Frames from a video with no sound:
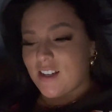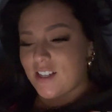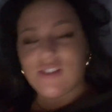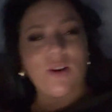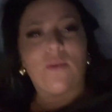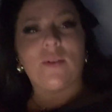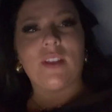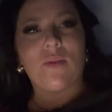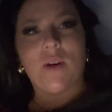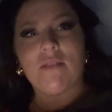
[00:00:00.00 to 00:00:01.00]
I don't,
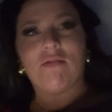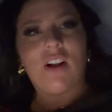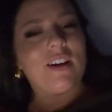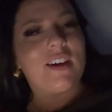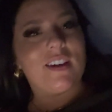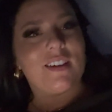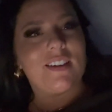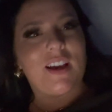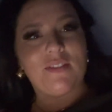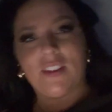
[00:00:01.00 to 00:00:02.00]
like, when I'm vlogging,
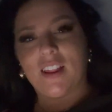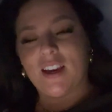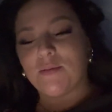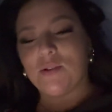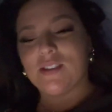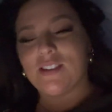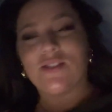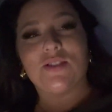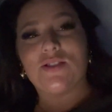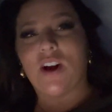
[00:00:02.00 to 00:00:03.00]
I feel like I'm doing
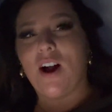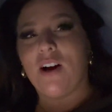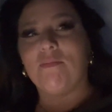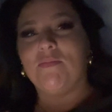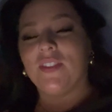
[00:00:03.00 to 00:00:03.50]
such a good job.